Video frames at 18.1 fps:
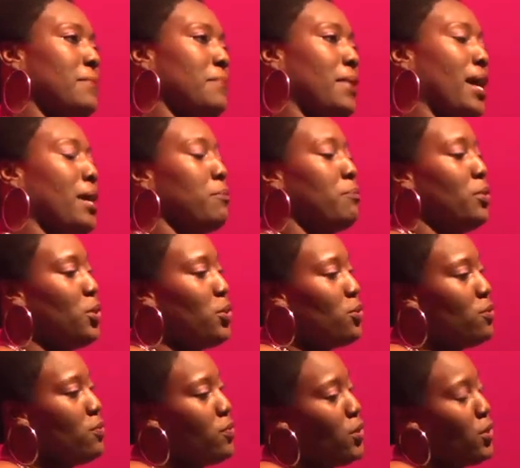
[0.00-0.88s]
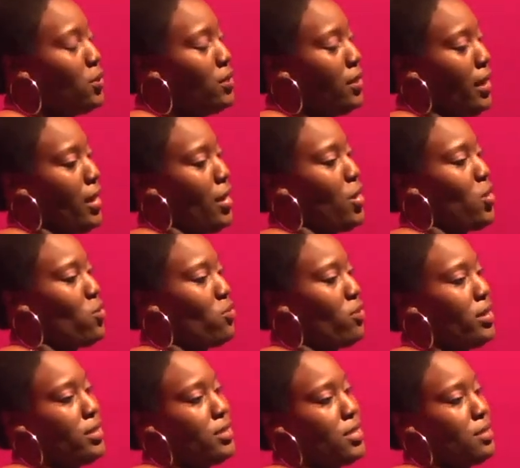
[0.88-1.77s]
My beautiful and
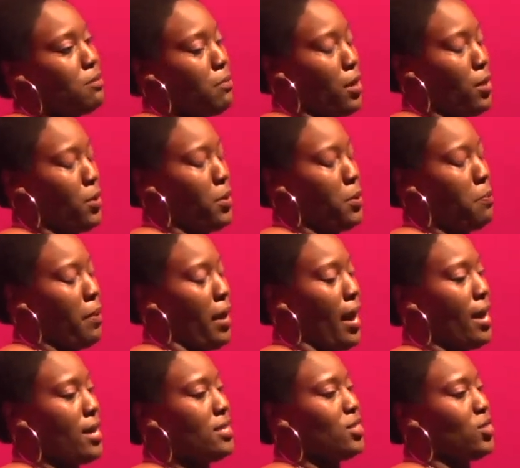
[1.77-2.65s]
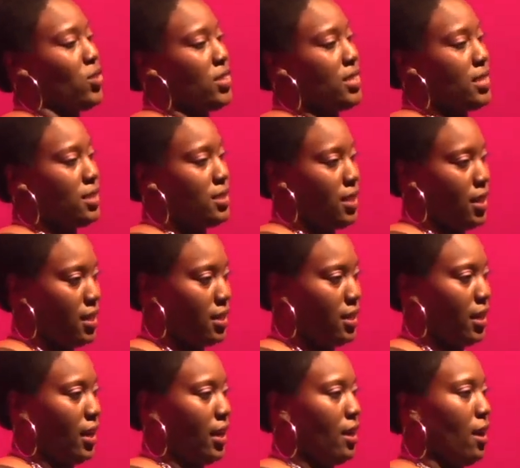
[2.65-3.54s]
courageous mother passed on
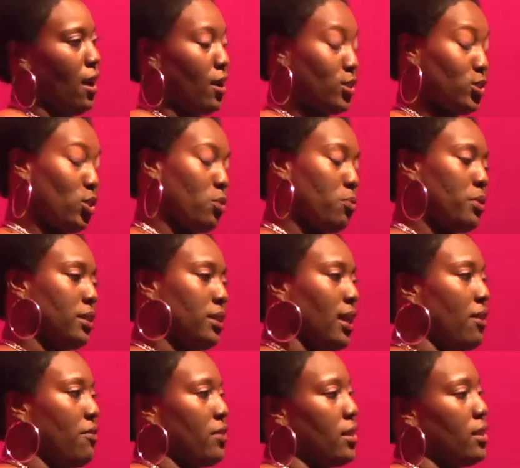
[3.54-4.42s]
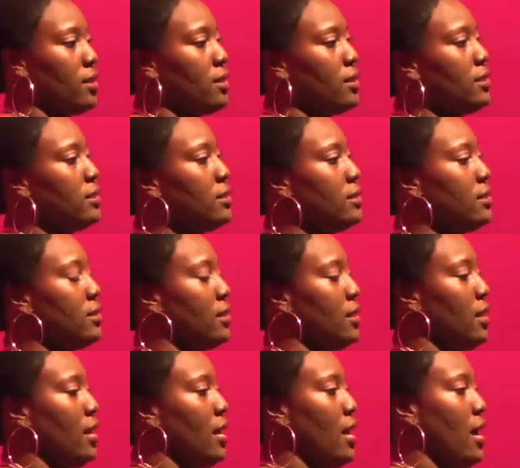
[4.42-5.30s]
Sunday, October 11th.
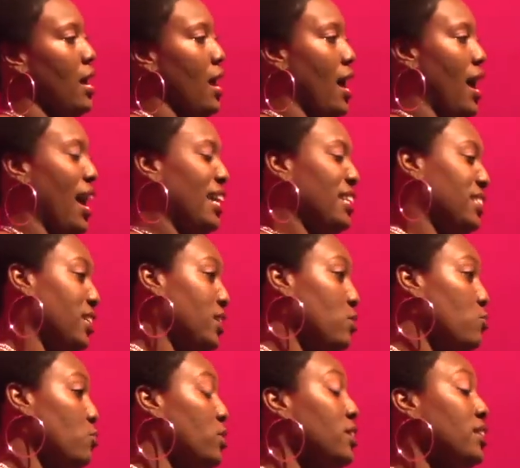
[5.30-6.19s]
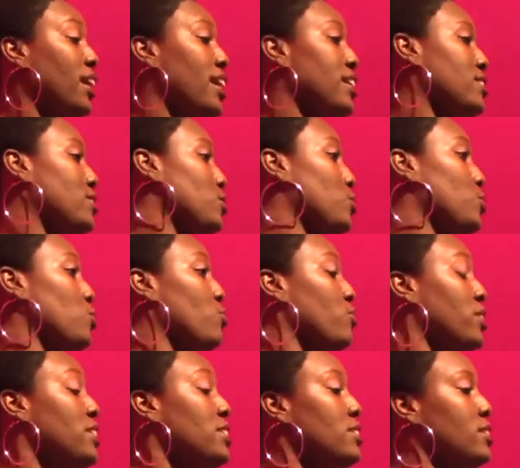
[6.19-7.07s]
I didn't realize until
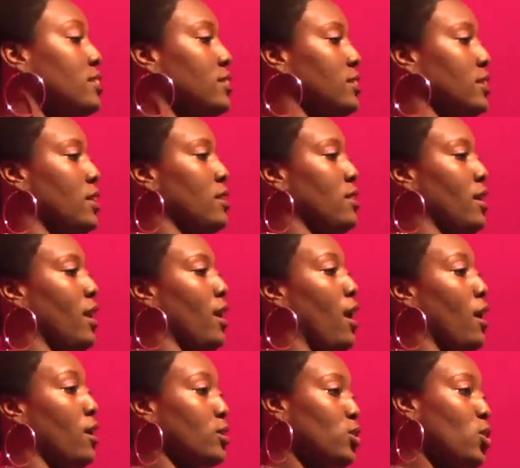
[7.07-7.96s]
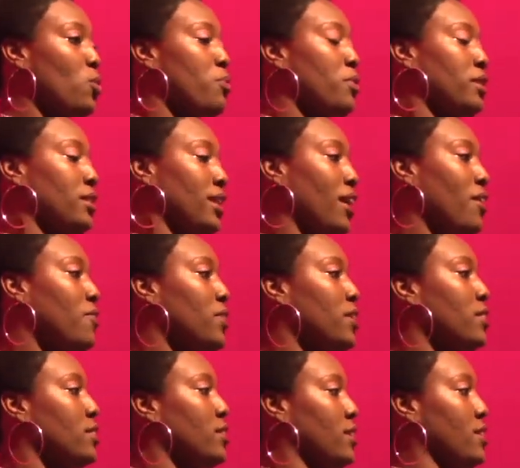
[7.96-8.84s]
recently that October
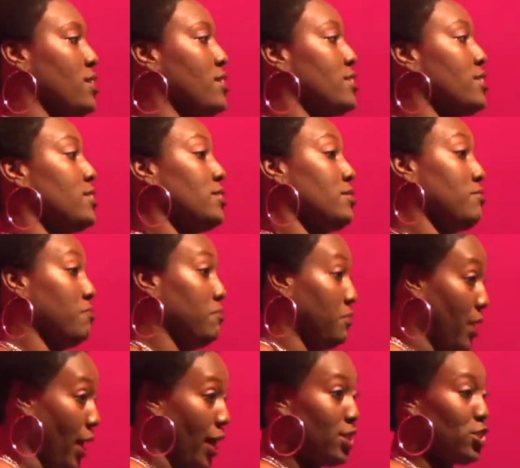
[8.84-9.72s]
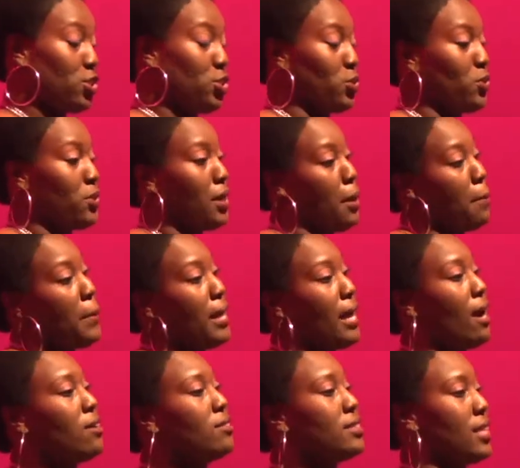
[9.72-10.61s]
11th is National
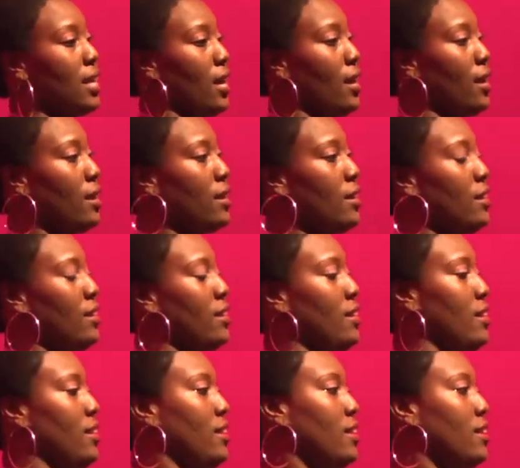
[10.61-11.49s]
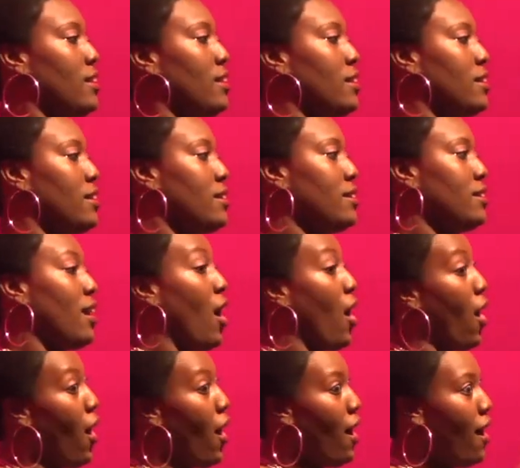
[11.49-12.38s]
Coming Out Day.
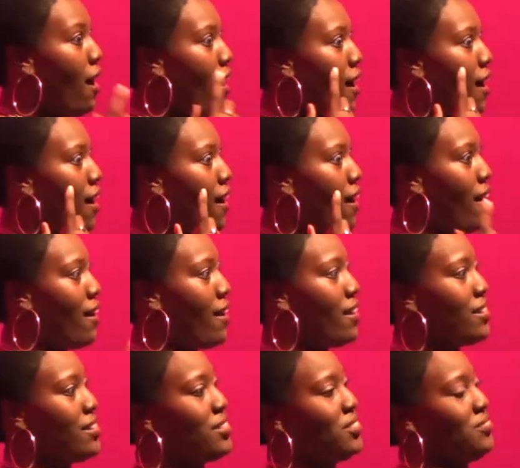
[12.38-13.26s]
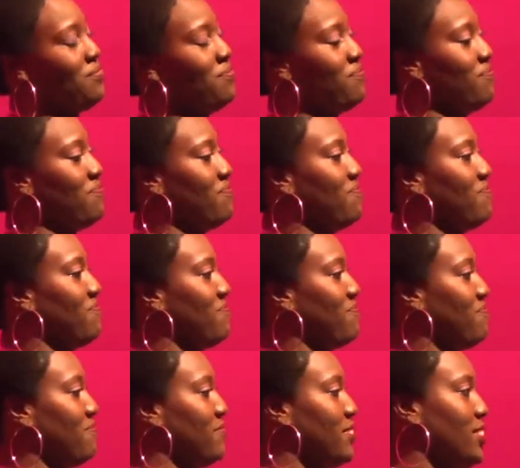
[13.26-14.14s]
Ah,
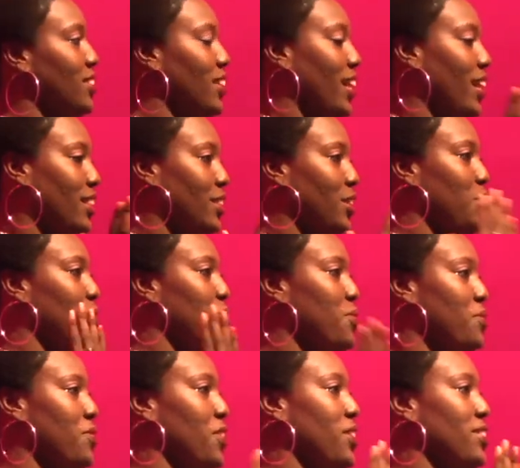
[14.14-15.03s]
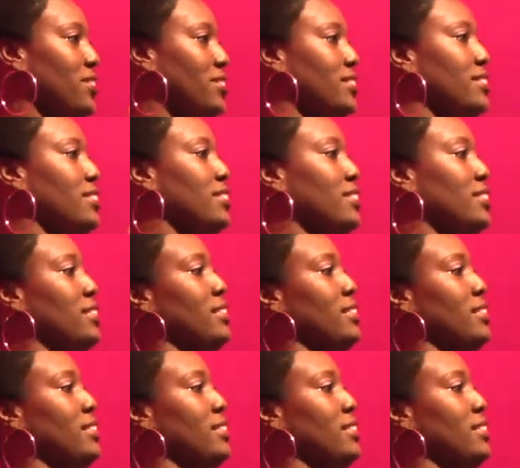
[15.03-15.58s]
look at the universe.